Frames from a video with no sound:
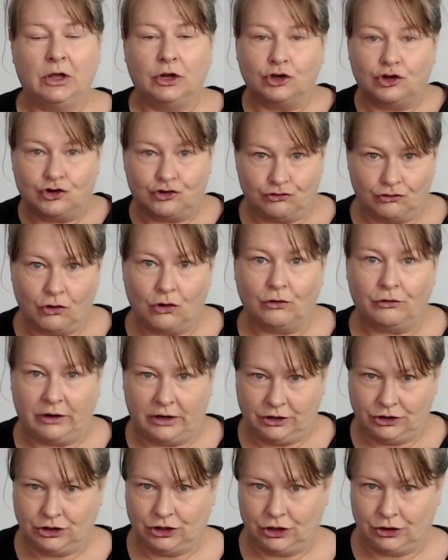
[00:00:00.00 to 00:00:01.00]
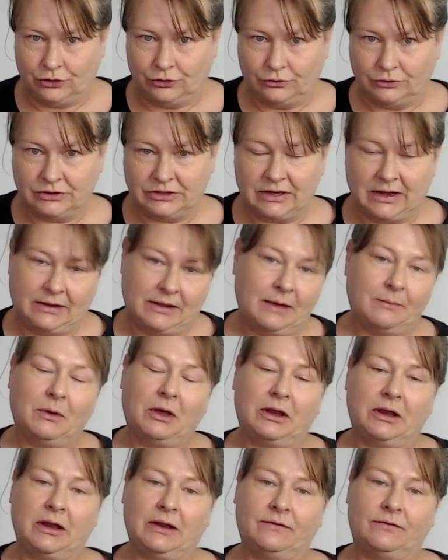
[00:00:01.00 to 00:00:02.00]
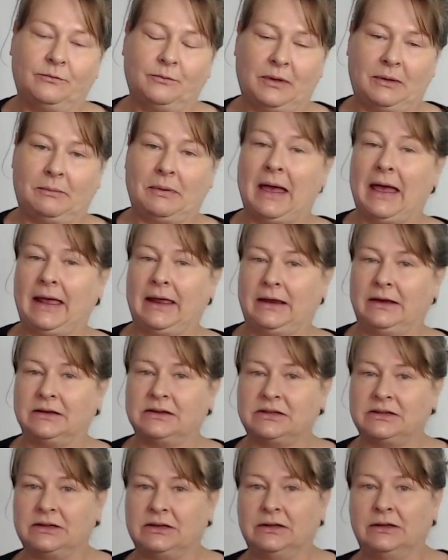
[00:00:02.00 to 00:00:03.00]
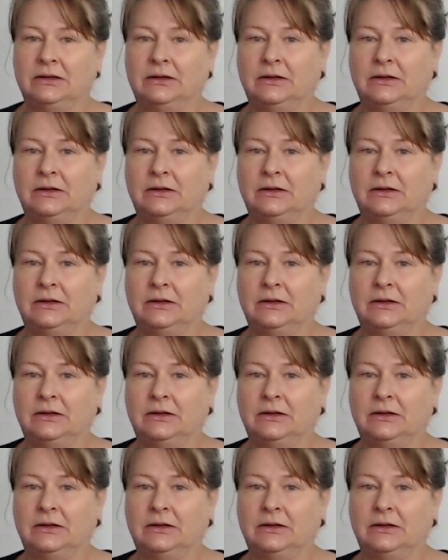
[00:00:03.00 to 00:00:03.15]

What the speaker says: drawing journals. And that might even be paint.